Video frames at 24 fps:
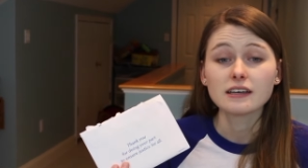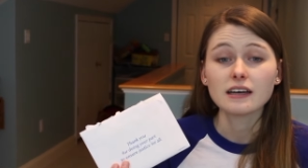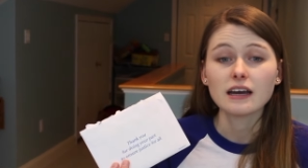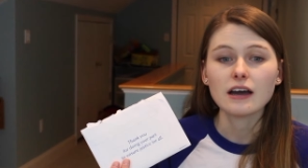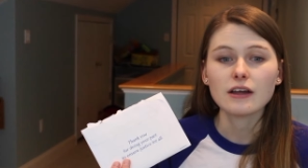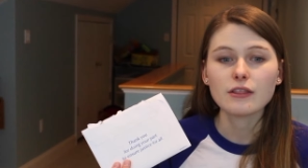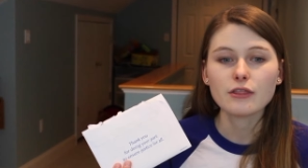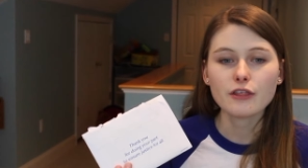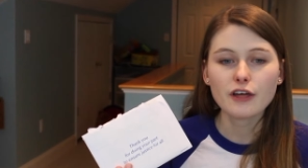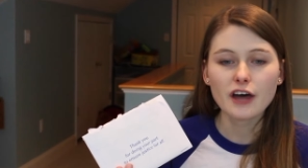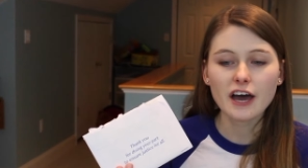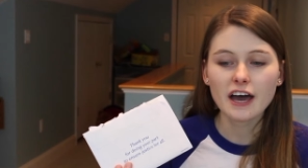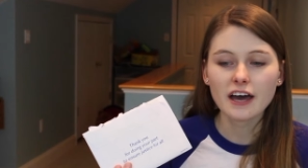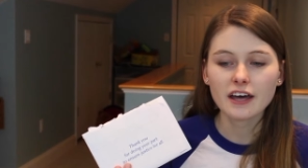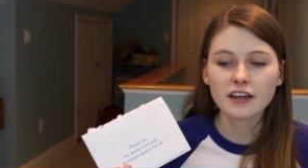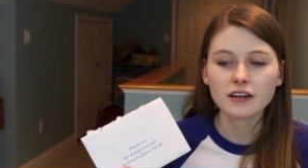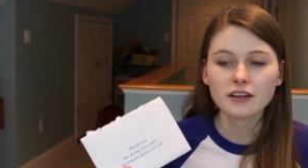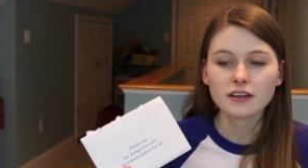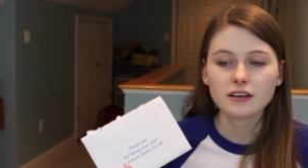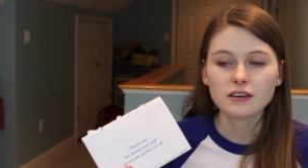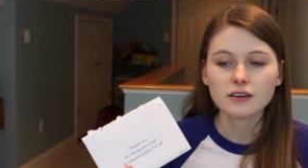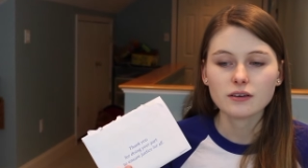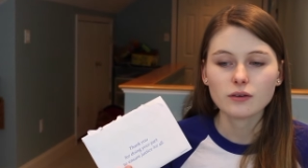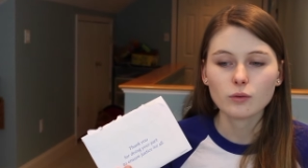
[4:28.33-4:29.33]
And
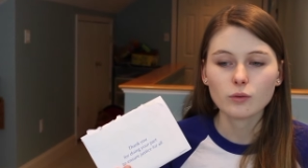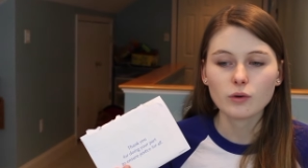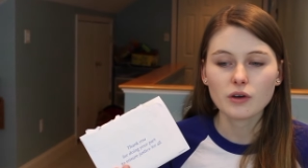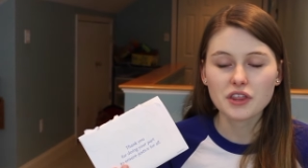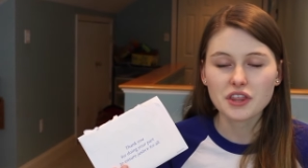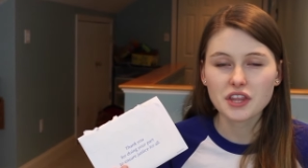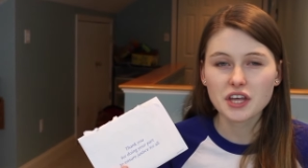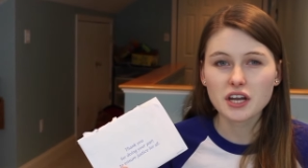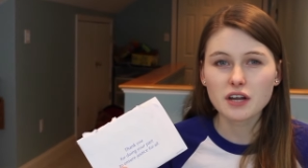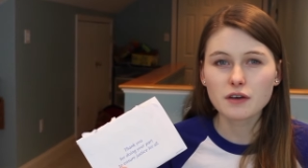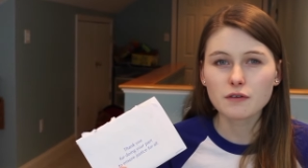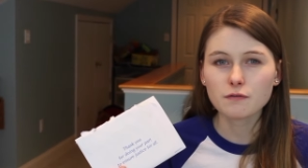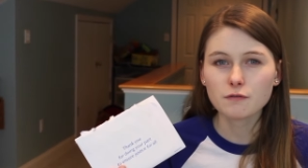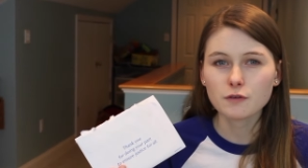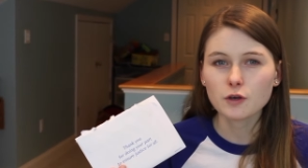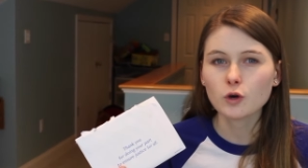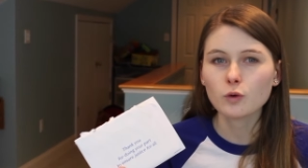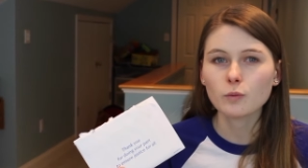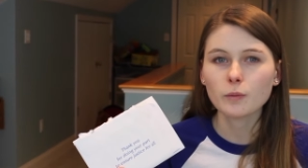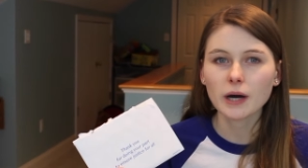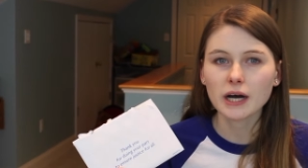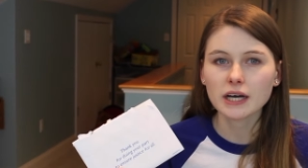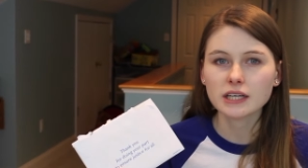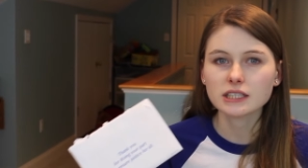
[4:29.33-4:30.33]
then within a few
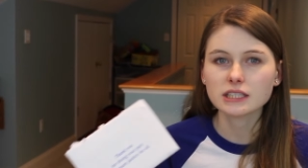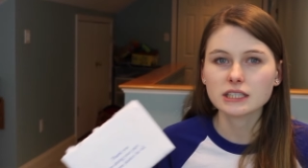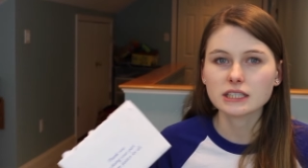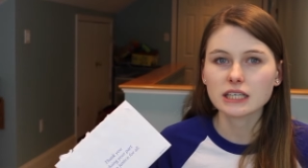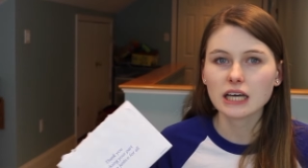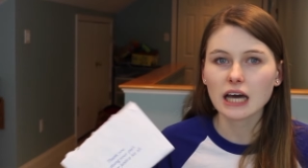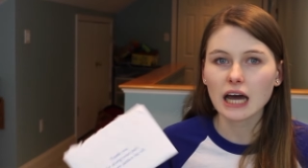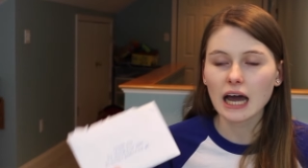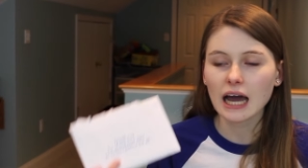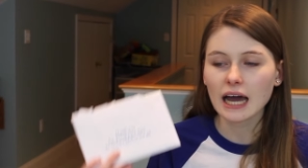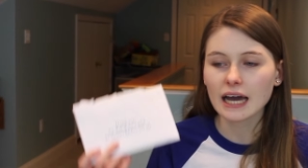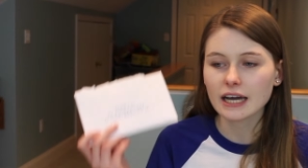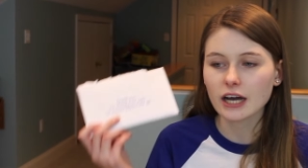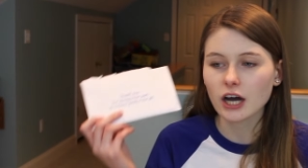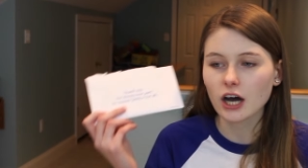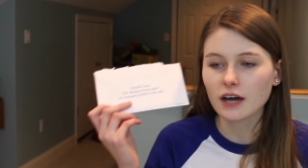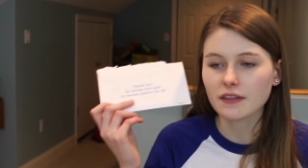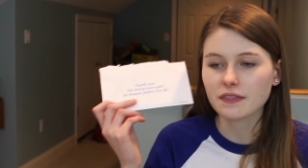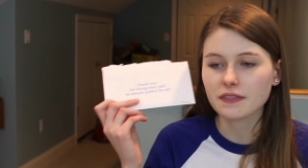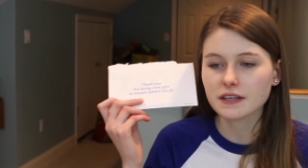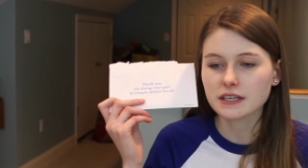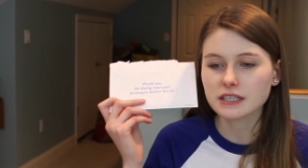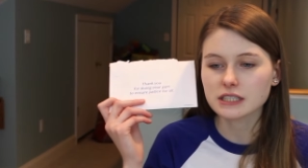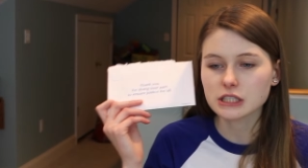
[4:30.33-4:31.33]
months, I
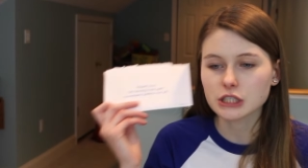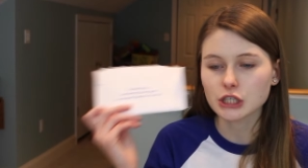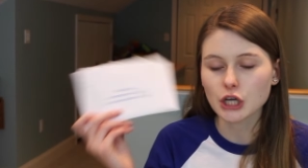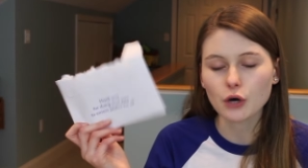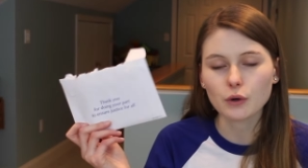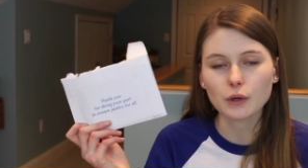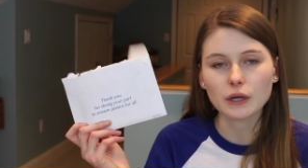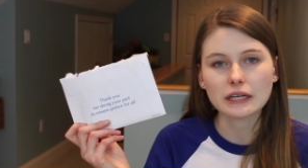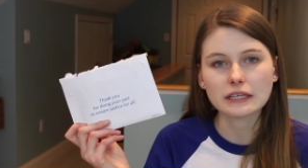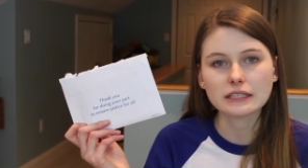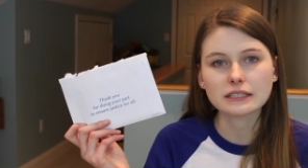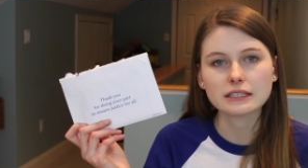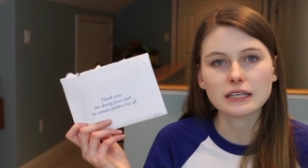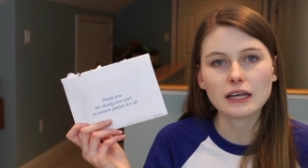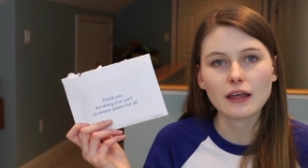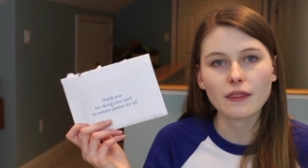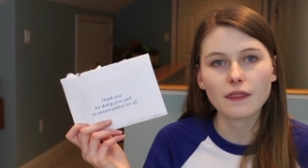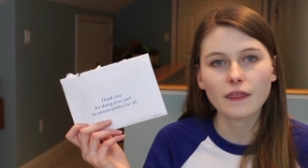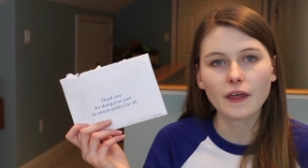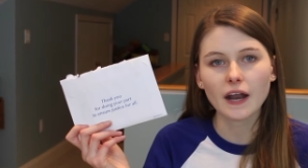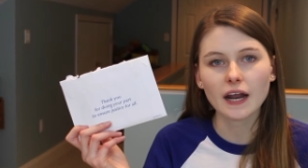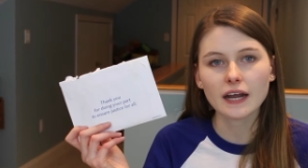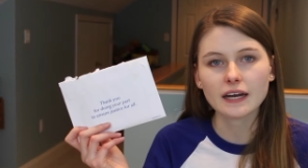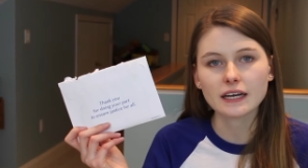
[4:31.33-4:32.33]
got this notice
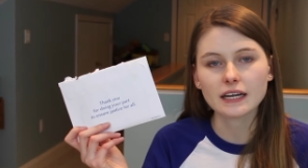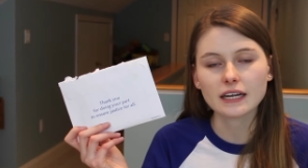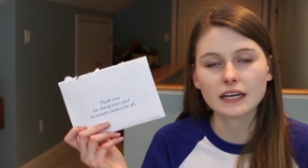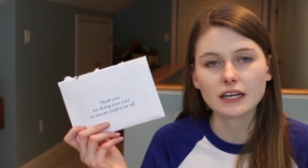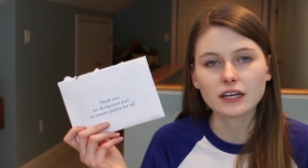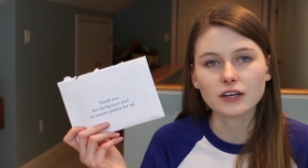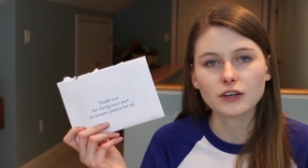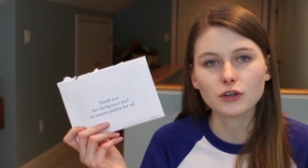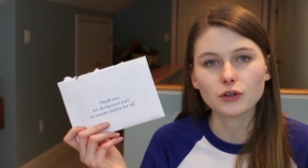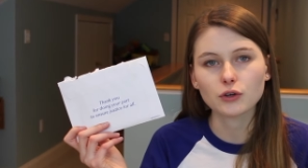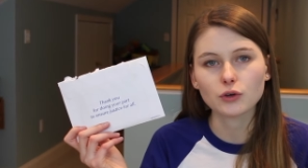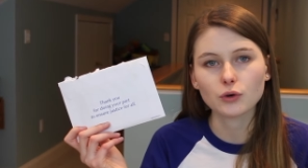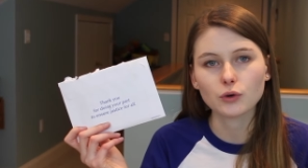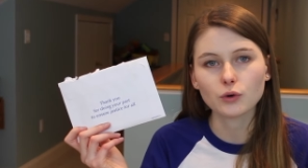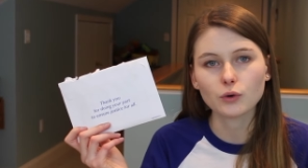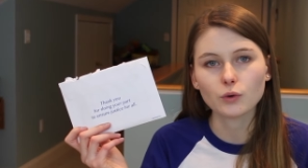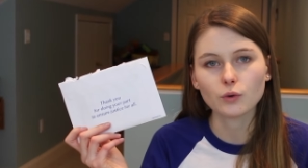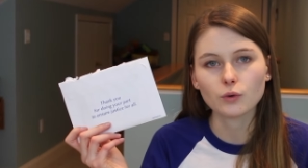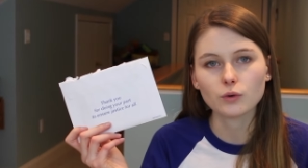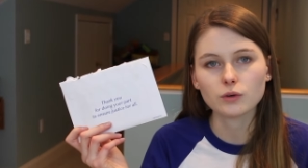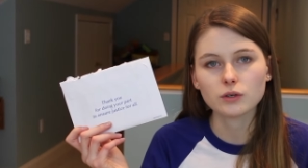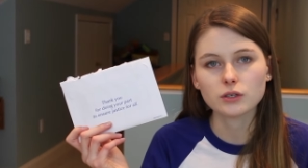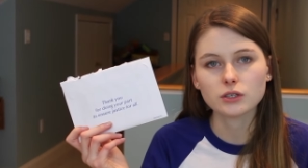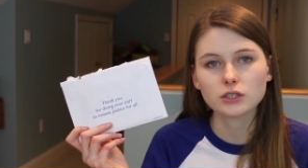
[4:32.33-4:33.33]
that I needed
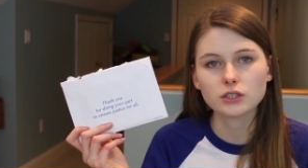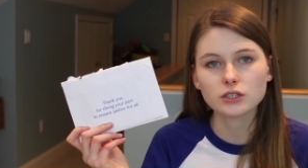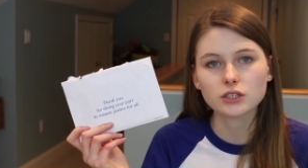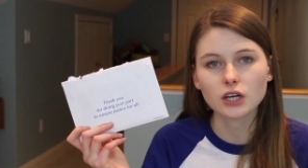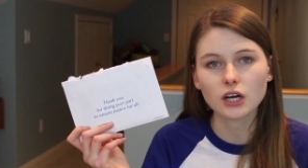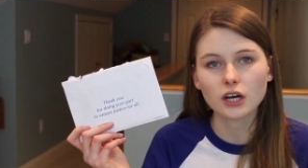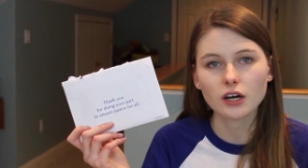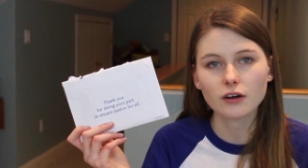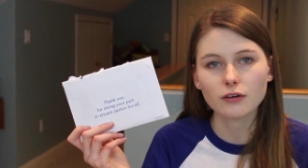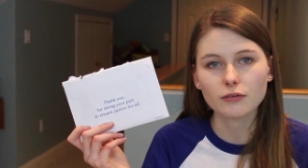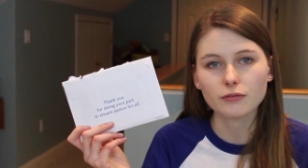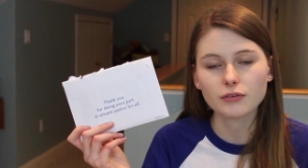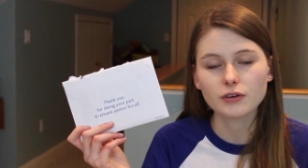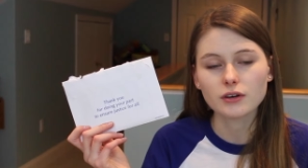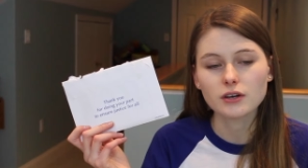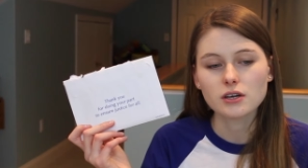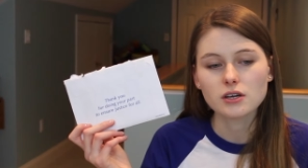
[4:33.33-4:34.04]
to serve